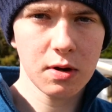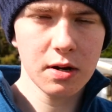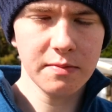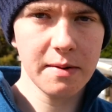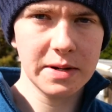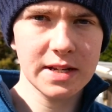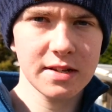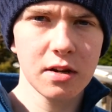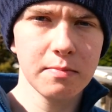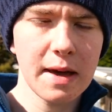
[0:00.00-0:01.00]
home
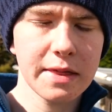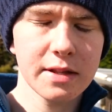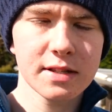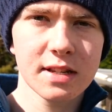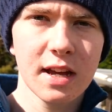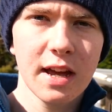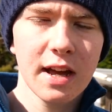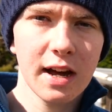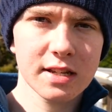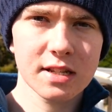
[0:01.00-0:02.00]
methods
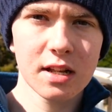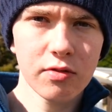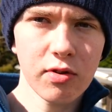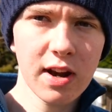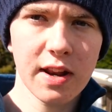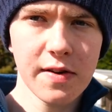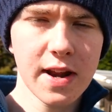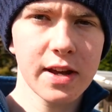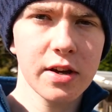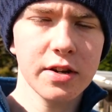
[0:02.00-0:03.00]
are still really,
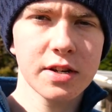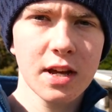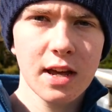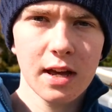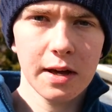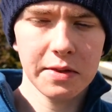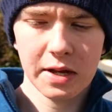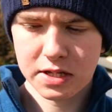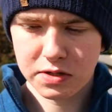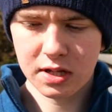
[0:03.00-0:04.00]
really good, and
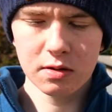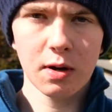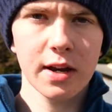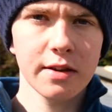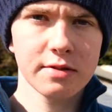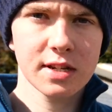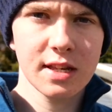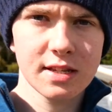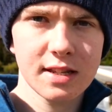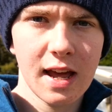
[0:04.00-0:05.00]
that's still what I use to
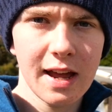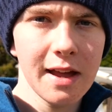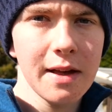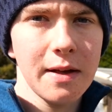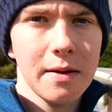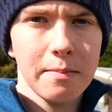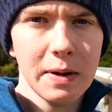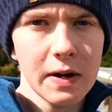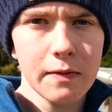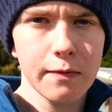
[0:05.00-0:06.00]
this day.
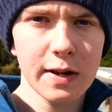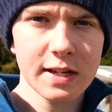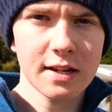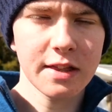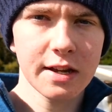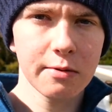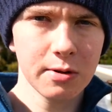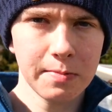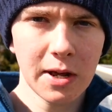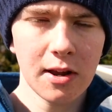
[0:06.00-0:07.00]
But fleece, I think,
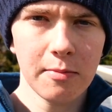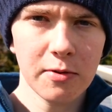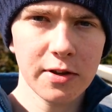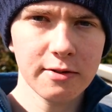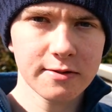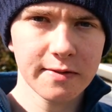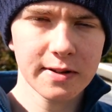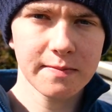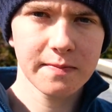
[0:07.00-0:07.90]
would be a lot more useful.